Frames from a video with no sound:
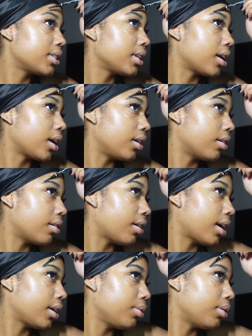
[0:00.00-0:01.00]
tonight, y'all.
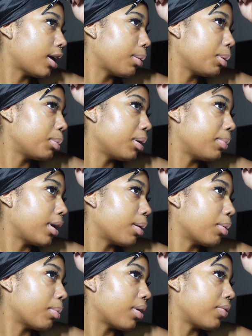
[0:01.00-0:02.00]
I do not be putting makeup
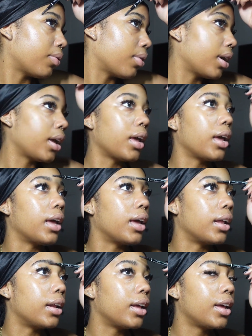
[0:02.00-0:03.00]
on my
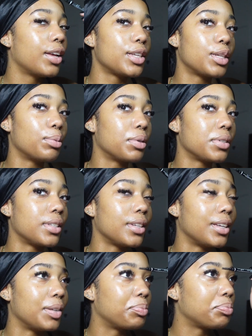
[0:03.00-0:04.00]
forehead, so we'll
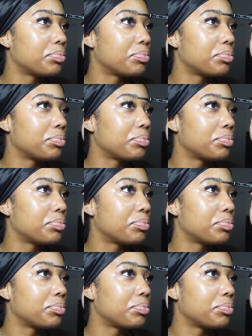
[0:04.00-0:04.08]
see.